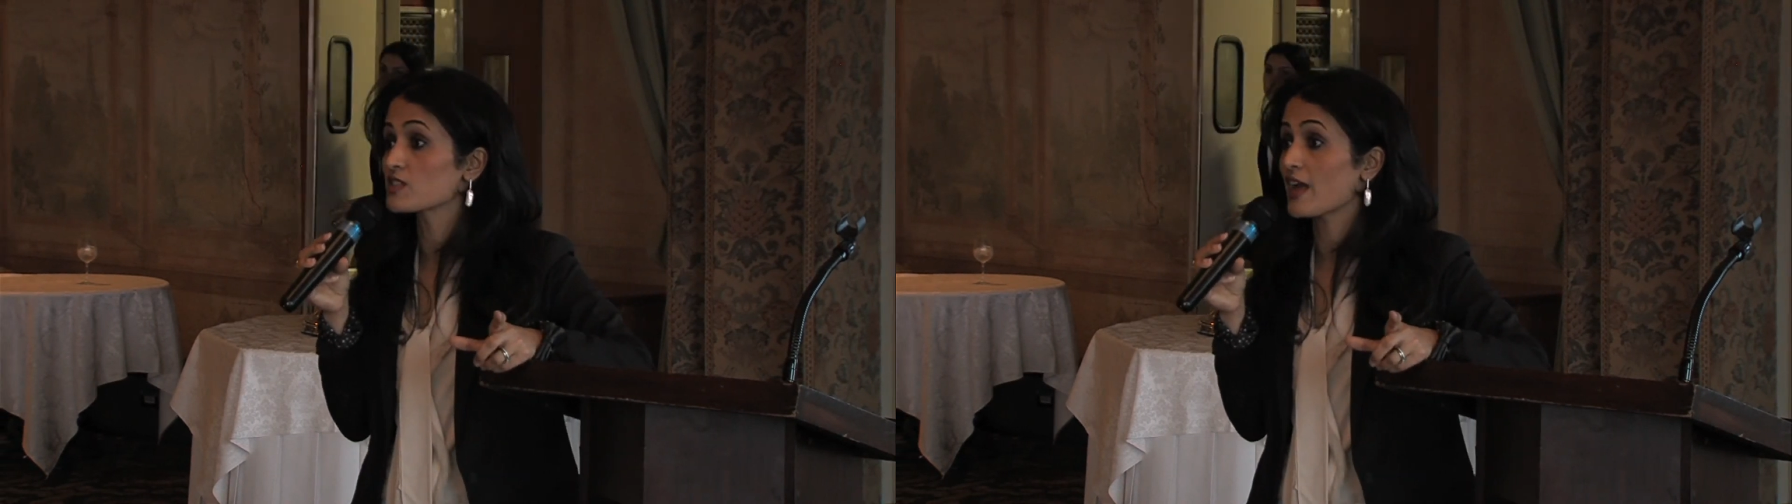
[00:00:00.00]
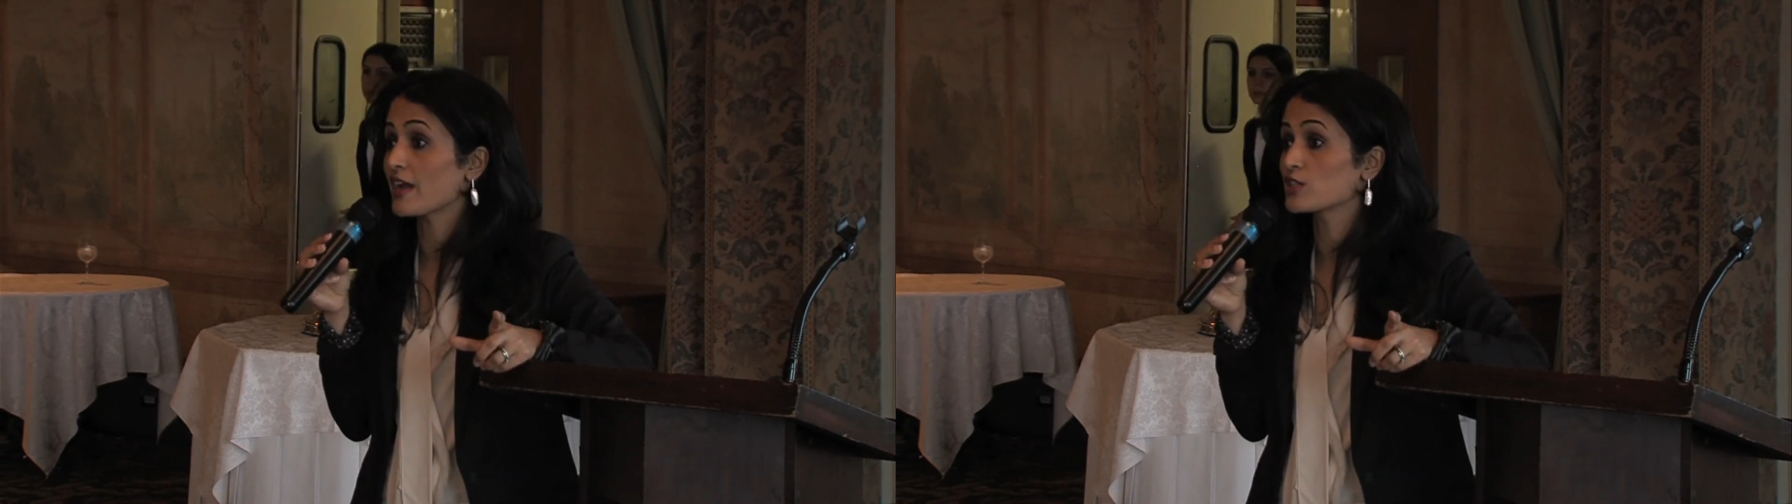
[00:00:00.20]

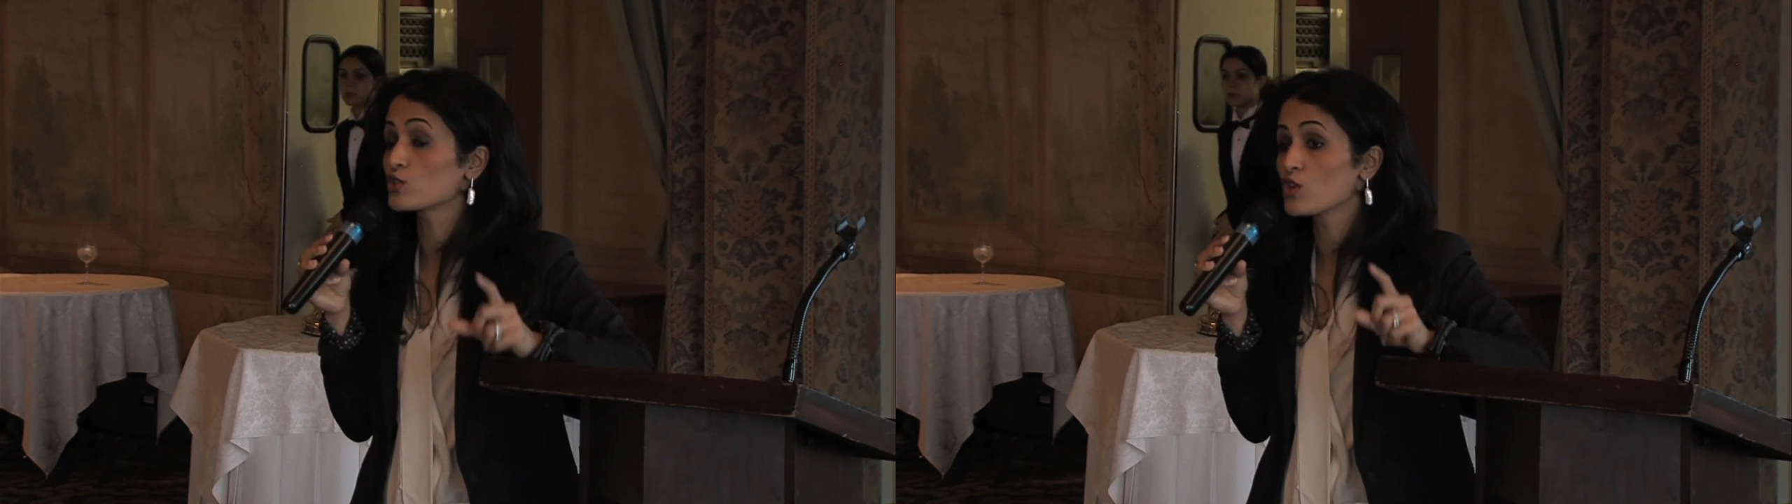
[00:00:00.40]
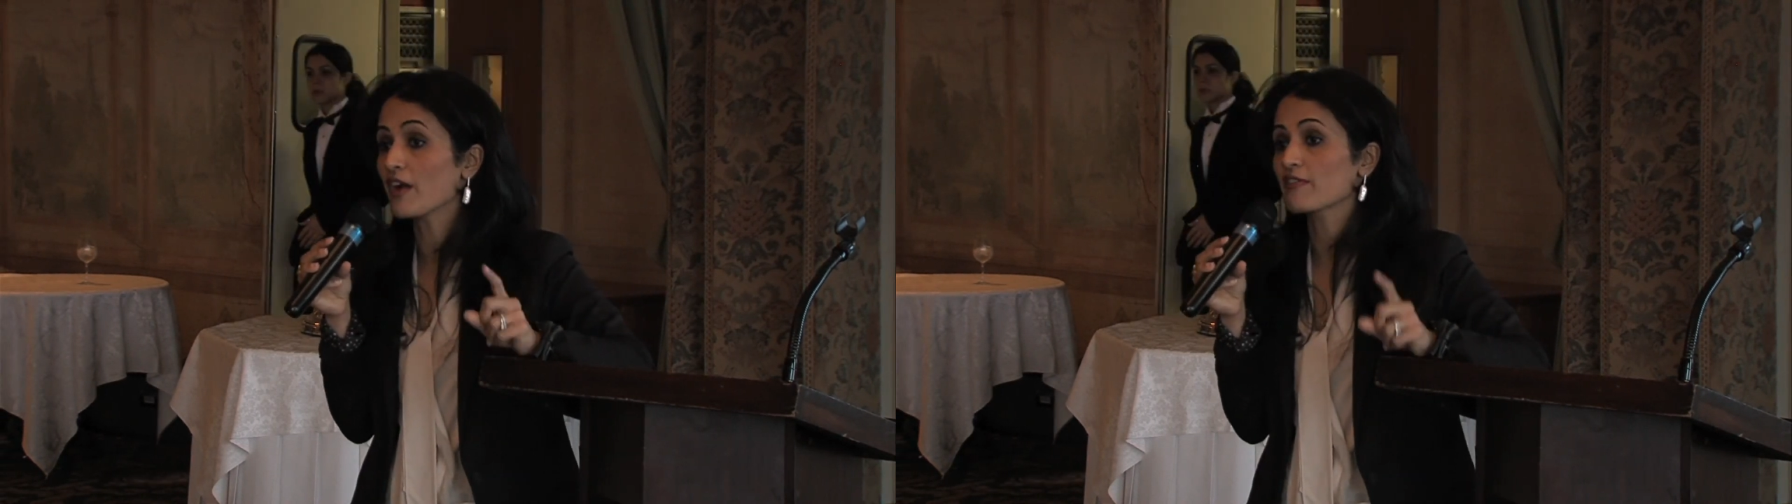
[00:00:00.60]
that do
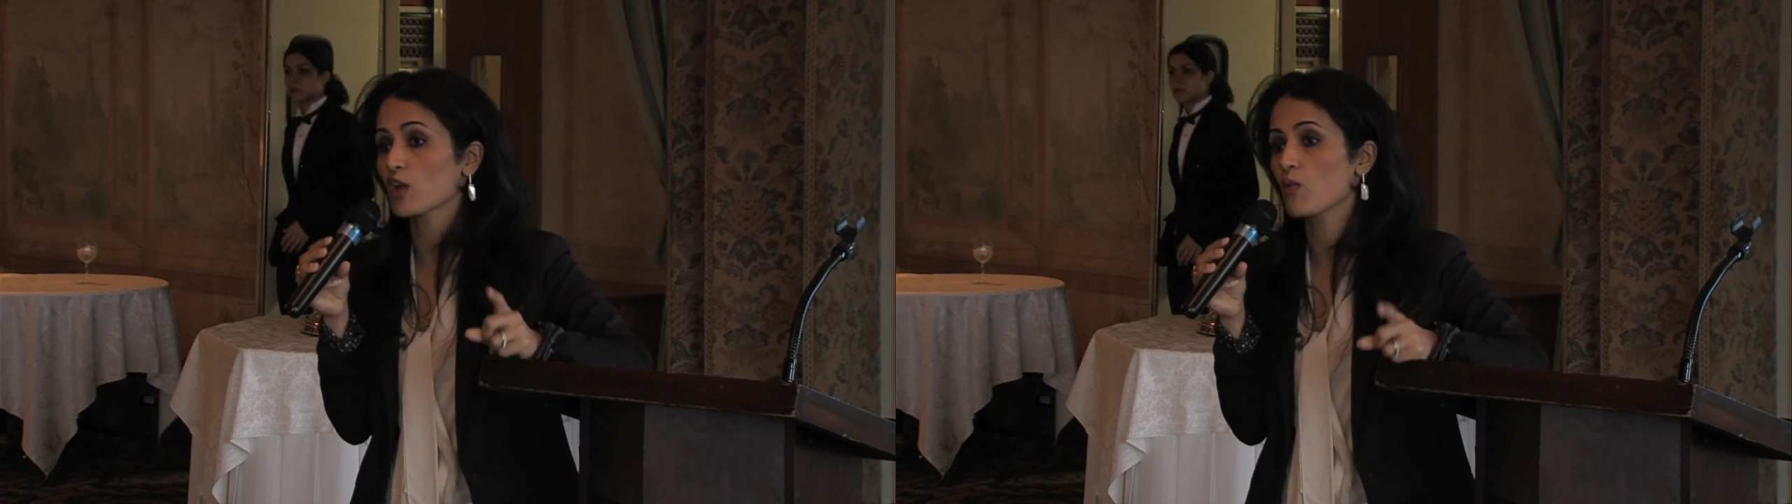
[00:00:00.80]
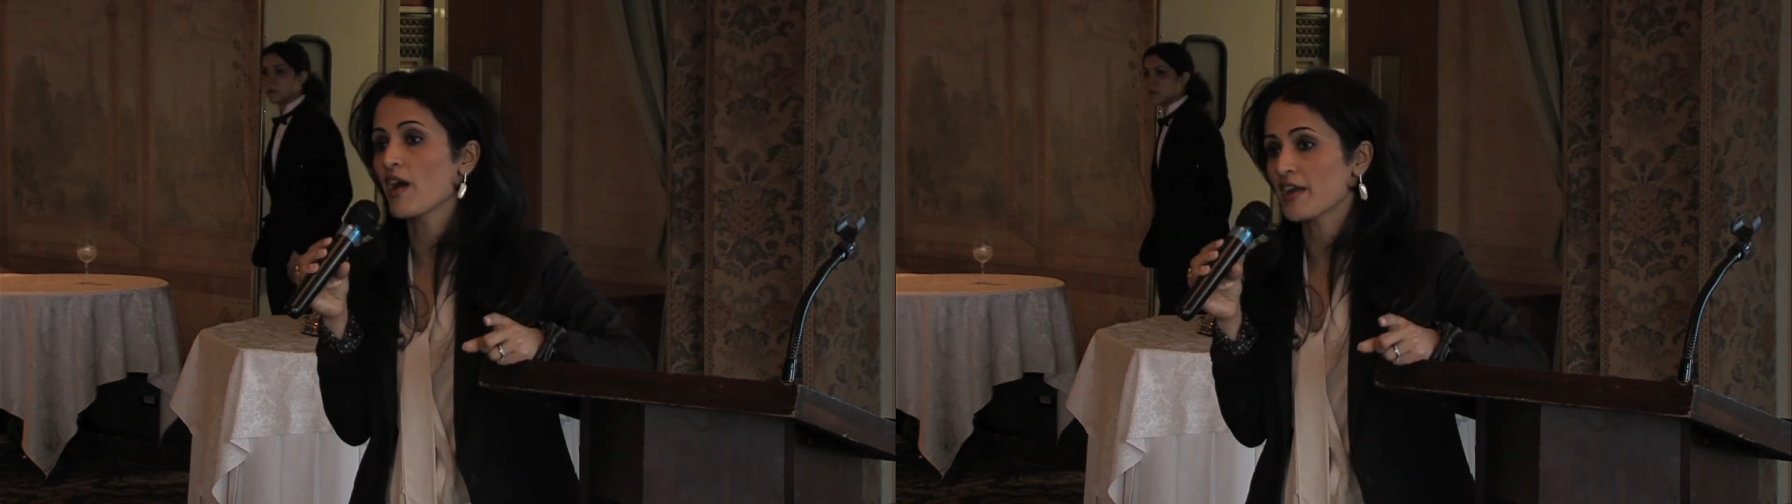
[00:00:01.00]
not
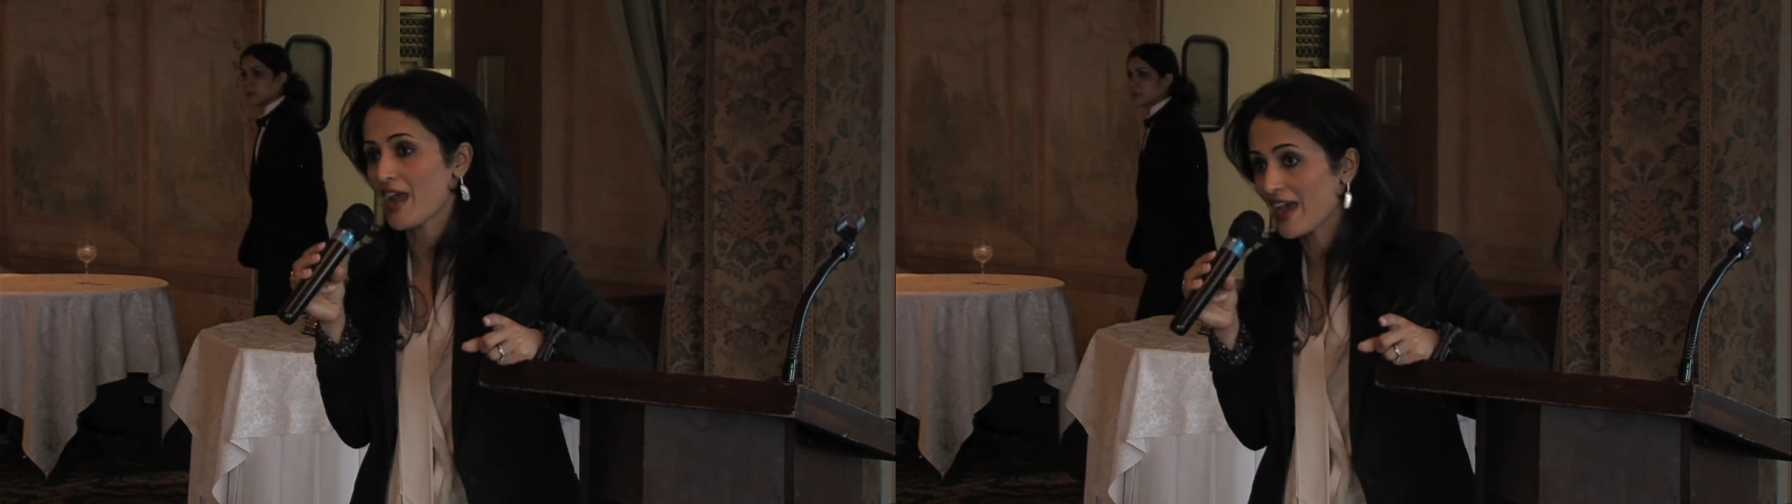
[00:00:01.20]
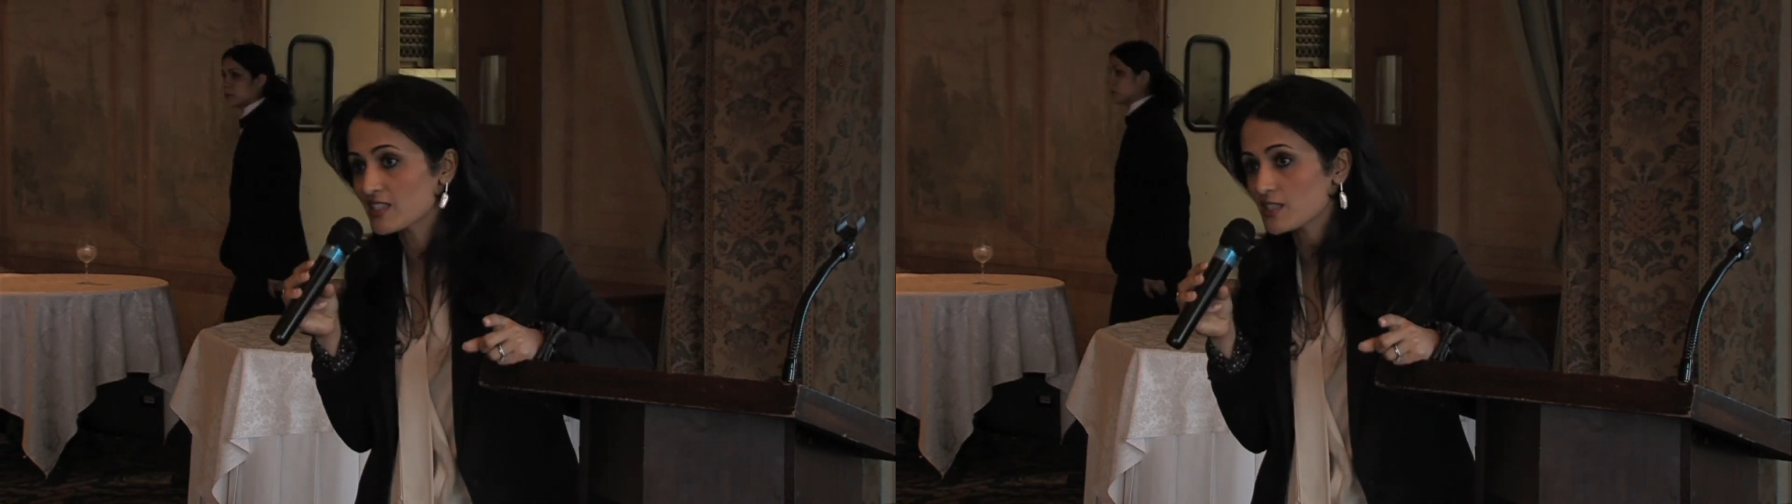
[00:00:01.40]
require
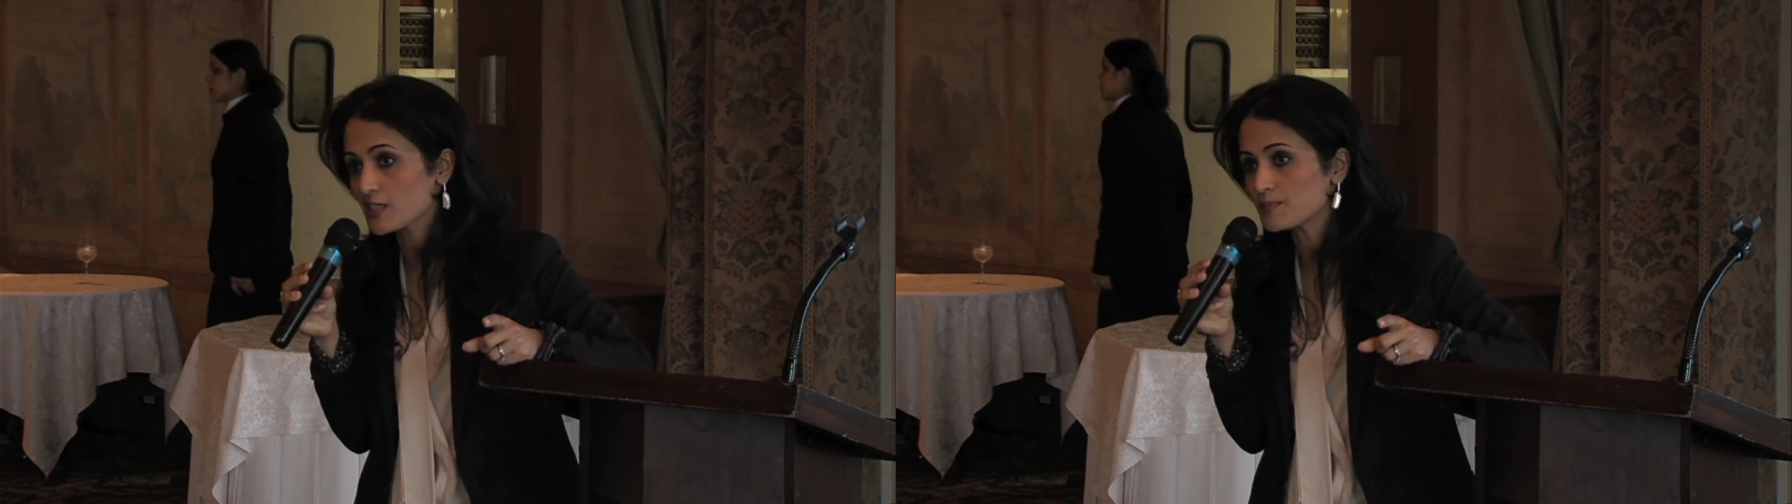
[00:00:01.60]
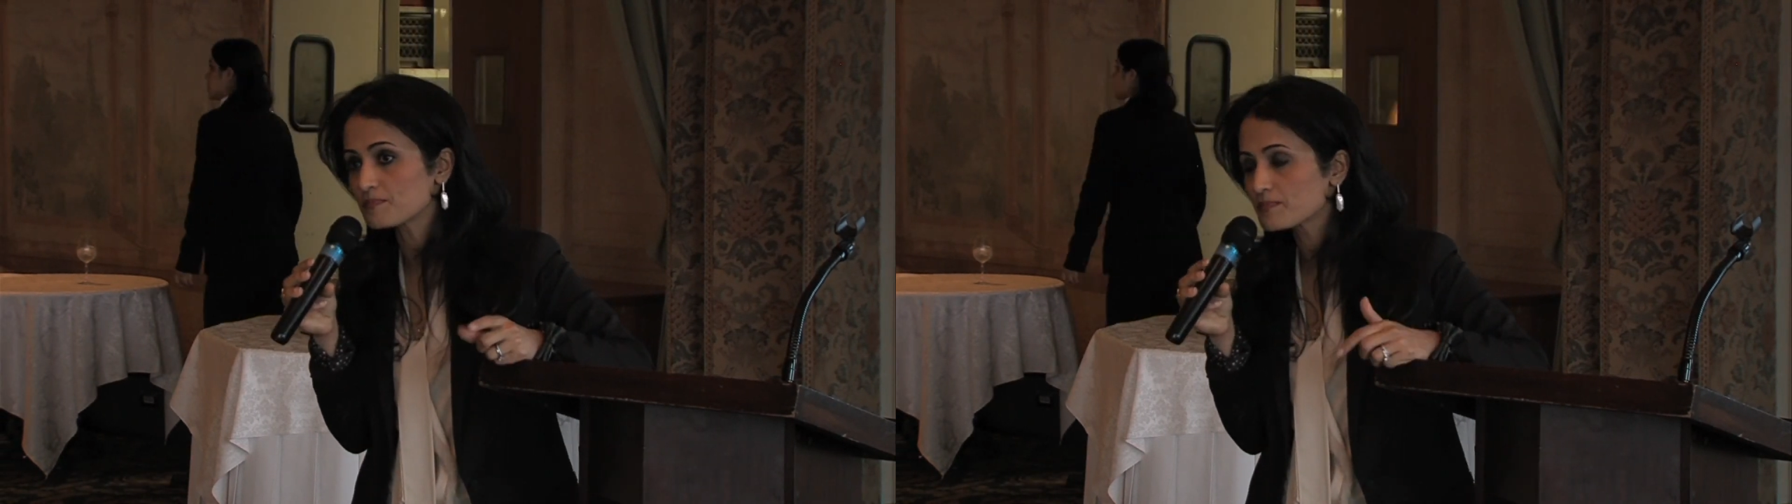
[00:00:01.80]
acid.